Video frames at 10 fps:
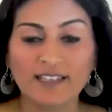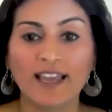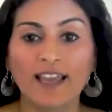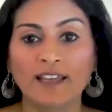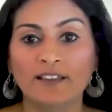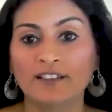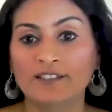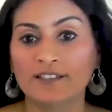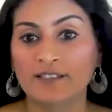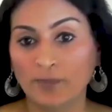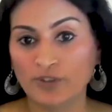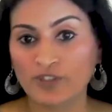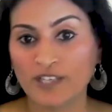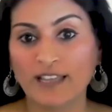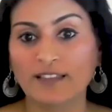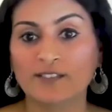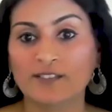and there is a support ticket that is